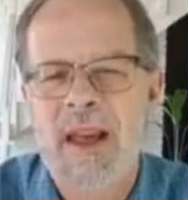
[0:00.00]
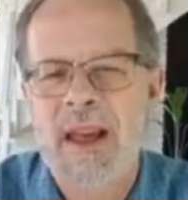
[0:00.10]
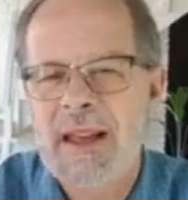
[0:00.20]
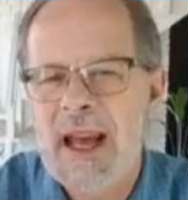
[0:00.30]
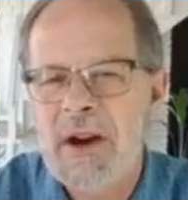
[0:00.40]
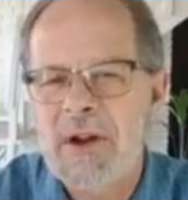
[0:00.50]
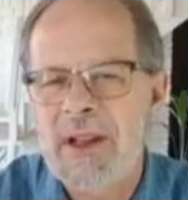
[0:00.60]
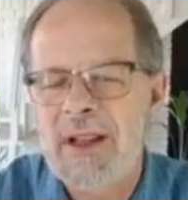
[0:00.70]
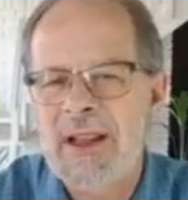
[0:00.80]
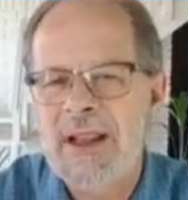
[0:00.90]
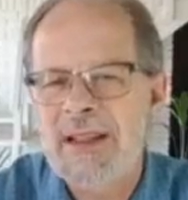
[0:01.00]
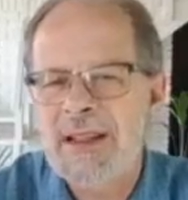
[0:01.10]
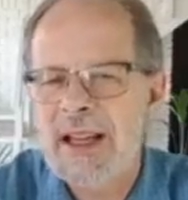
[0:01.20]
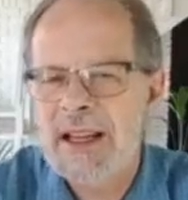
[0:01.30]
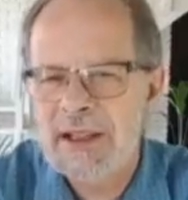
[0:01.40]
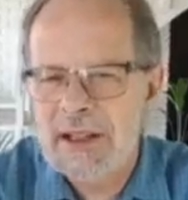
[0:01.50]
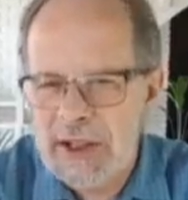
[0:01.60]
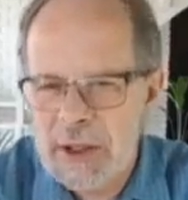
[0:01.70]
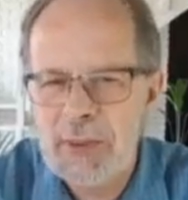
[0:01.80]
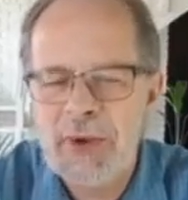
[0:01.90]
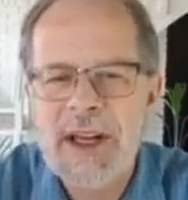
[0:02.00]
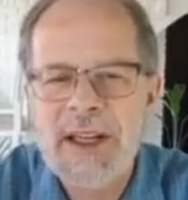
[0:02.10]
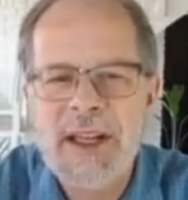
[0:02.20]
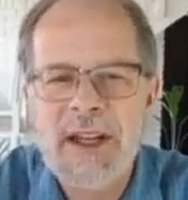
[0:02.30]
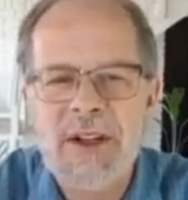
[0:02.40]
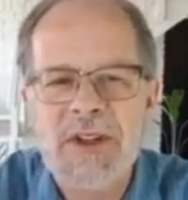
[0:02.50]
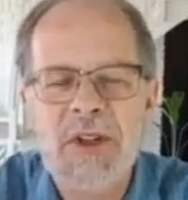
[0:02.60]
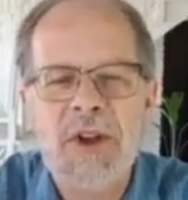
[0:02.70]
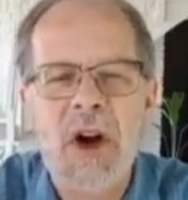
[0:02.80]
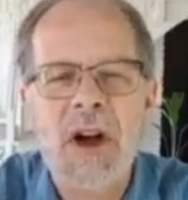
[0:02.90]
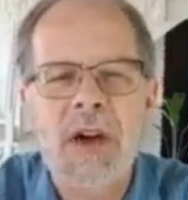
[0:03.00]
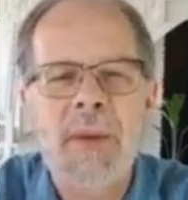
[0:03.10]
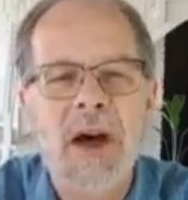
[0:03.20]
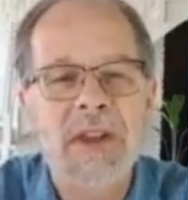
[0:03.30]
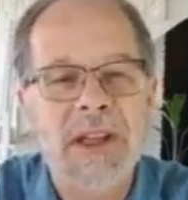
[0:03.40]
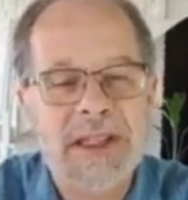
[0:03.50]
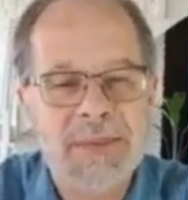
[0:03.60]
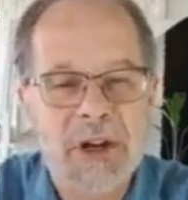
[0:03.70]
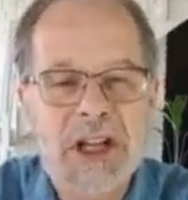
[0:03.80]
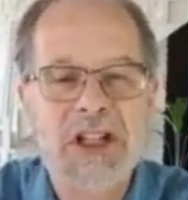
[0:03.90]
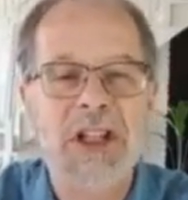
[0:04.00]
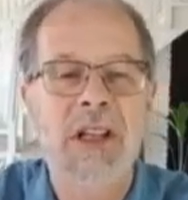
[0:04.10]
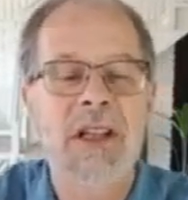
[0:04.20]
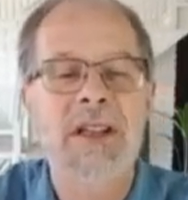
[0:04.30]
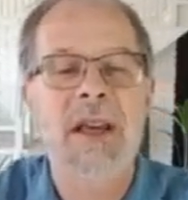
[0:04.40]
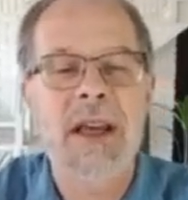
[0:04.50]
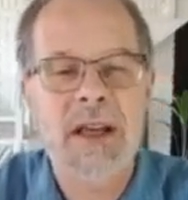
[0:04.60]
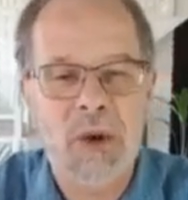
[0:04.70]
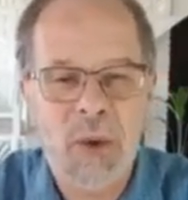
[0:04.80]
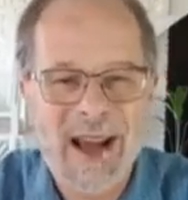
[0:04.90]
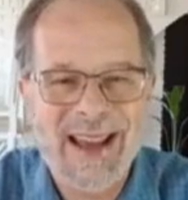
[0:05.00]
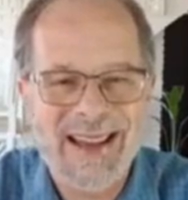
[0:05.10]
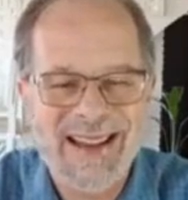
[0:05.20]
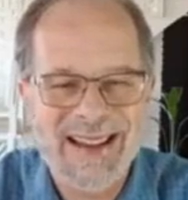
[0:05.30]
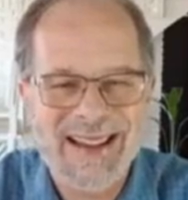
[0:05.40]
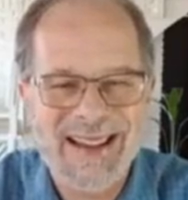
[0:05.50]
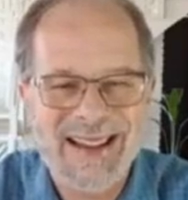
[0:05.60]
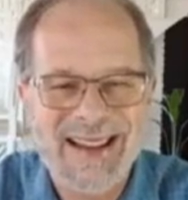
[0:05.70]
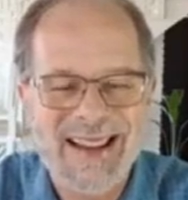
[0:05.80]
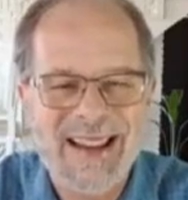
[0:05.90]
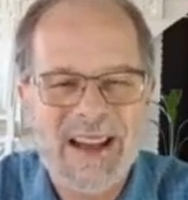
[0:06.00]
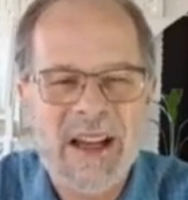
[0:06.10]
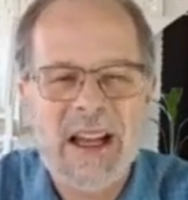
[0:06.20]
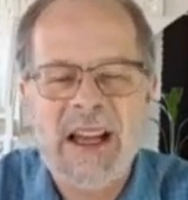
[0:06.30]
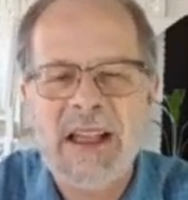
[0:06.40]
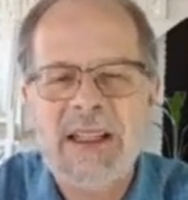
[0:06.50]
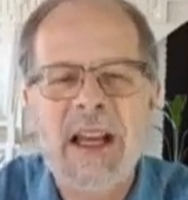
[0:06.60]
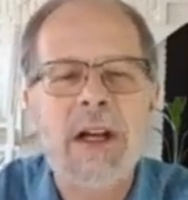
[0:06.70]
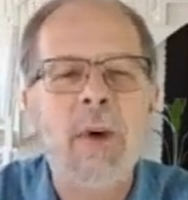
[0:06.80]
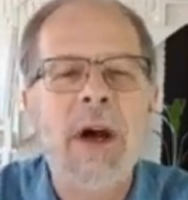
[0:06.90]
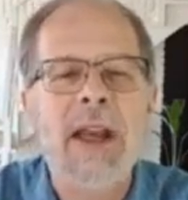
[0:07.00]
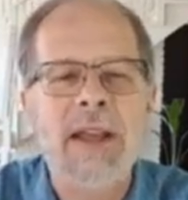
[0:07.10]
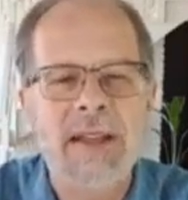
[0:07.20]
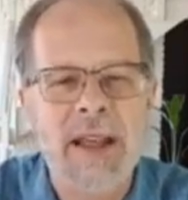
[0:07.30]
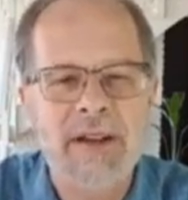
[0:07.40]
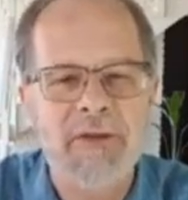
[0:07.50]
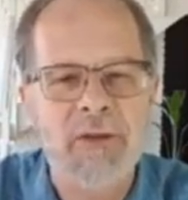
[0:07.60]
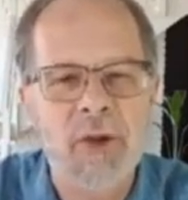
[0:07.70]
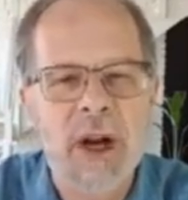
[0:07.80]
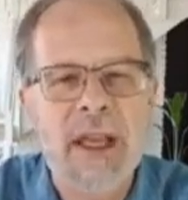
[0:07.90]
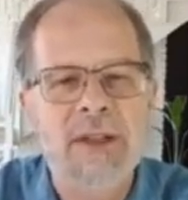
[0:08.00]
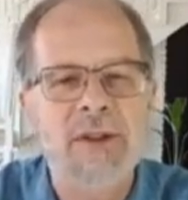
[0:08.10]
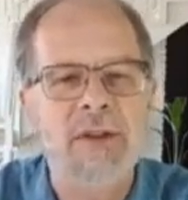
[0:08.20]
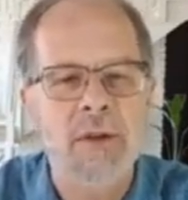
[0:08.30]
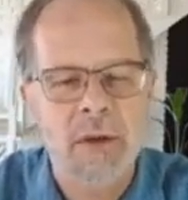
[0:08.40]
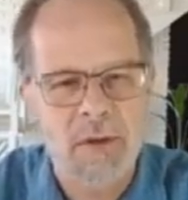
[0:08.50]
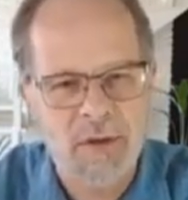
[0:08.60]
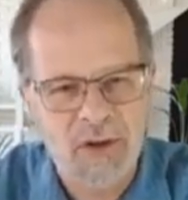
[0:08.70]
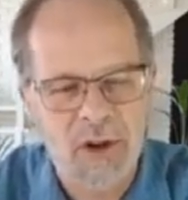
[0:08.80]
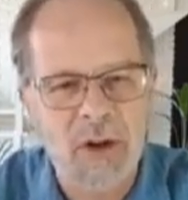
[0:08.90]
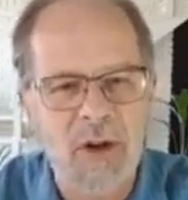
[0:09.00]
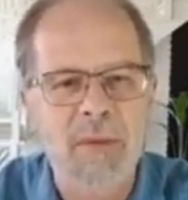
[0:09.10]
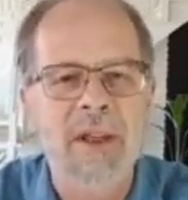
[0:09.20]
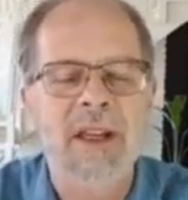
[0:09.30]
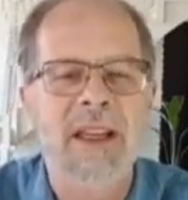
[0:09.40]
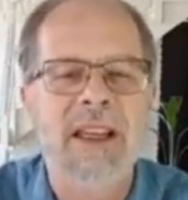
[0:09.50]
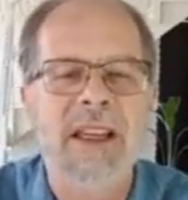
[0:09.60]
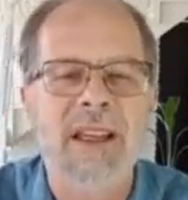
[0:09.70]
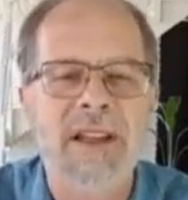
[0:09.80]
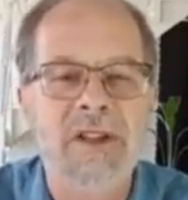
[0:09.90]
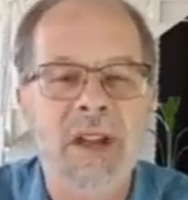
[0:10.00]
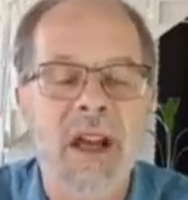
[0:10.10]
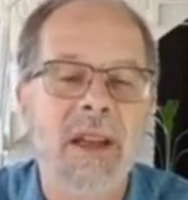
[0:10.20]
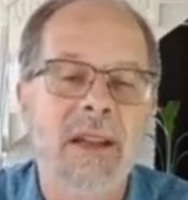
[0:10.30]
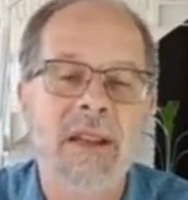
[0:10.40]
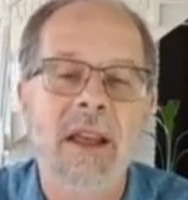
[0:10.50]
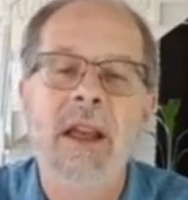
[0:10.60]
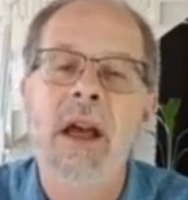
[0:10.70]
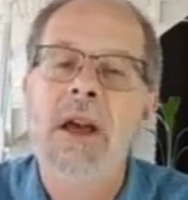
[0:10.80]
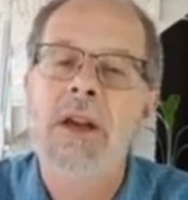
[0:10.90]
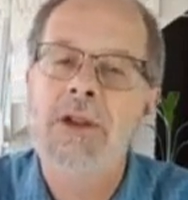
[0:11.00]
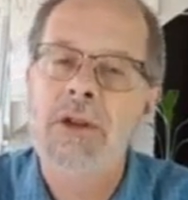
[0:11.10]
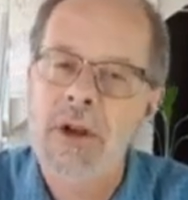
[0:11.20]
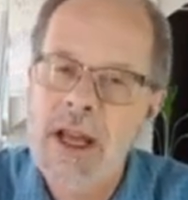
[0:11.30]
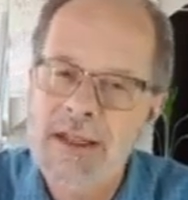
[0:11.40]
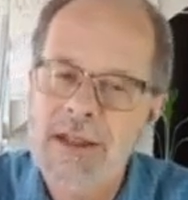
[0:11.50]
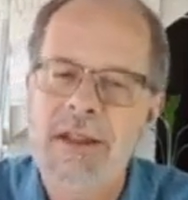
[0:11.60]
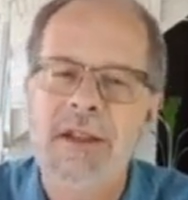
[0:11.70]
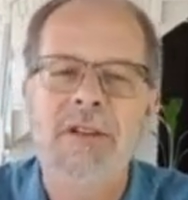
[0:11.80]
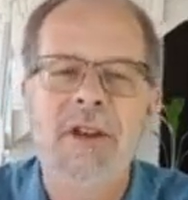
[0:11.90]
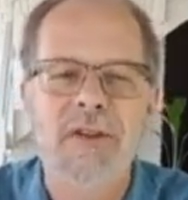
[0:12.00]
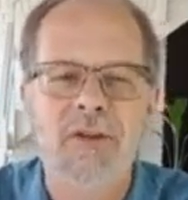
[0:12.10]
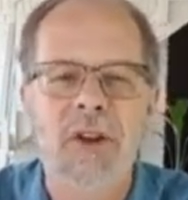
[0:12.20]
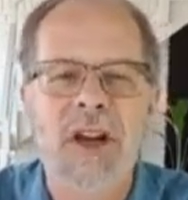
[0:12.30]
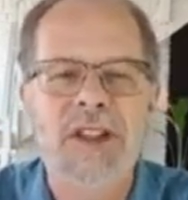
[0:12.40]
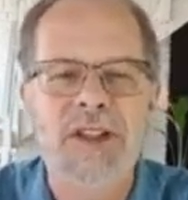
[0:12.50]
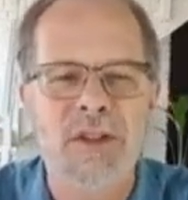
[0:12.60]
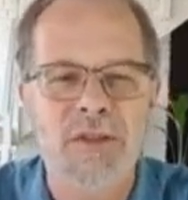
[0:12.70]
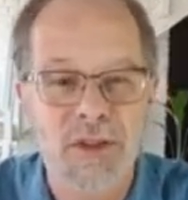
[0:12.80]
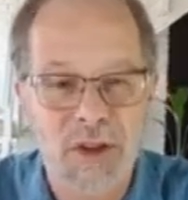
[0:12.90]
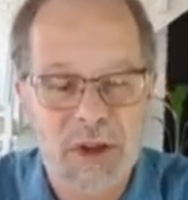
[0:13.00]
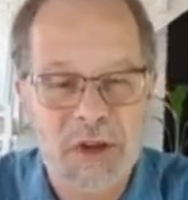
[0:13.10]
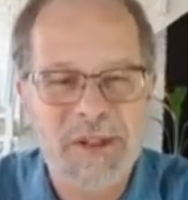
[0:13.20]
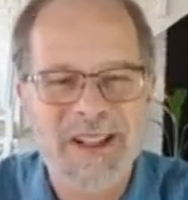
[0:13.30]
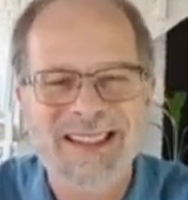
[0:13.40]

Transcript: Now, let's take a little break here to talk about the expression take away. Take away is a phrasal verb in English, and it's a transitive phrasal verb.